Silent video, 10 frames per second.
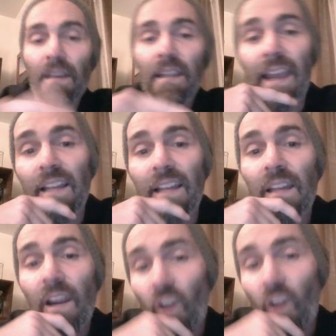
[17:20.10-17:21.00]
get
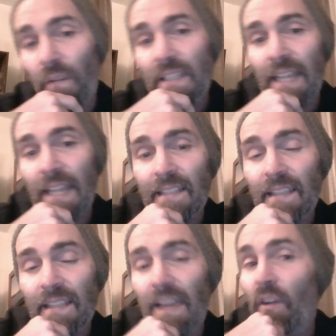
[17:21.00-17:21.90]
a COVID
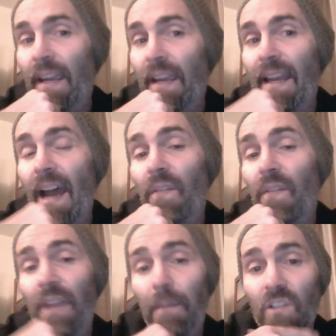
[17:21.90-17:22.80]
test and you'll get out of
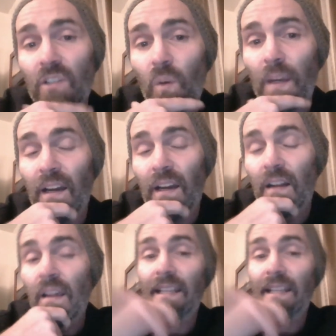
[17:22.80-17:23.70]
here much quicker.
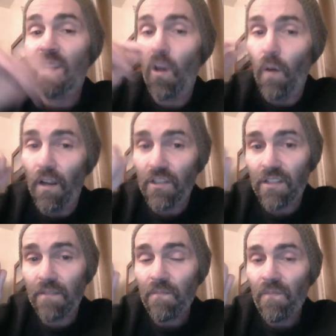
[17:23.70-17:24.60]
It's
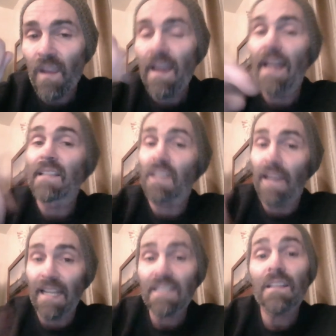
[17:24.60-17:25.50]
coercion. It's
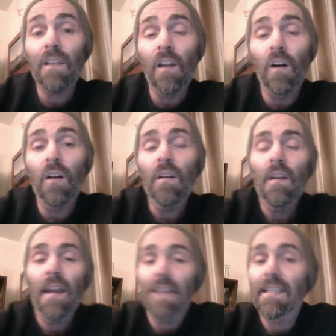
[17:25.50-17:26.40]
against the law.
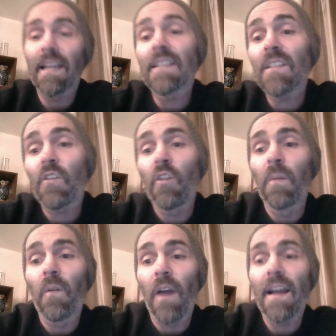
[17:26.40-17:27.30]
It's against the
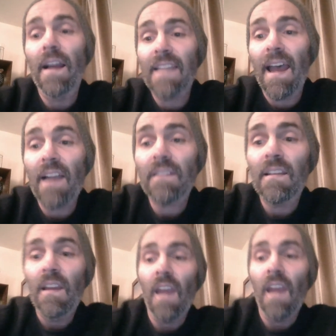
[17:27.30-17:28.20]
Human Rights Act.
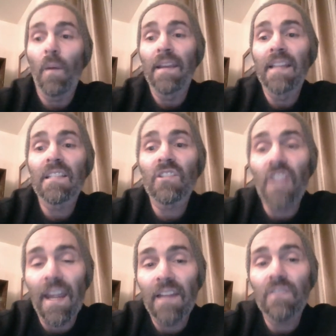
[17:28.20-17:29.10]
And we need to
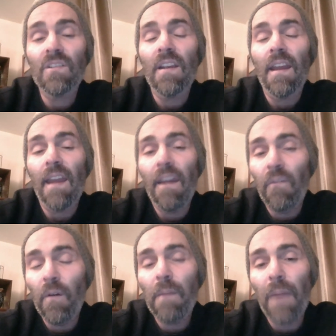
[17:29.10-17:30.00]
change
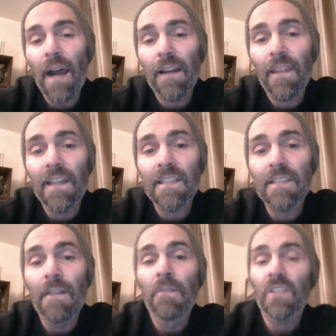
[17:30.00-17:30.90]
every part of this
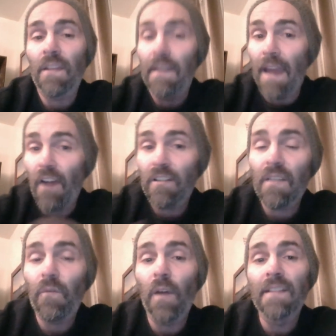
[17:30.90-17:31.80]
so the
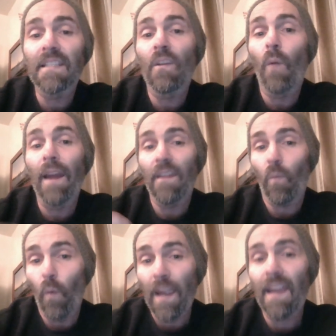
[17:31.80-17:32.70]
narrative runs in the way that
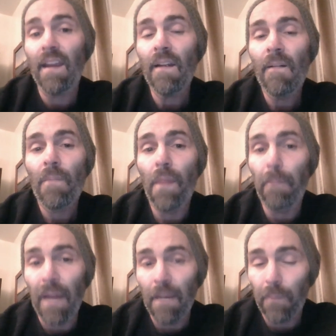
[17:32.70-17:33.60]
we, the
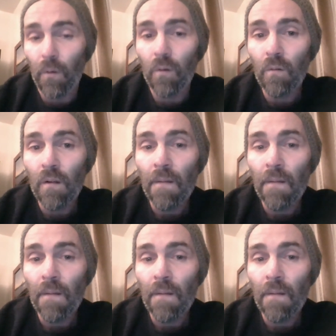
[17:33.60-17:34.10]
people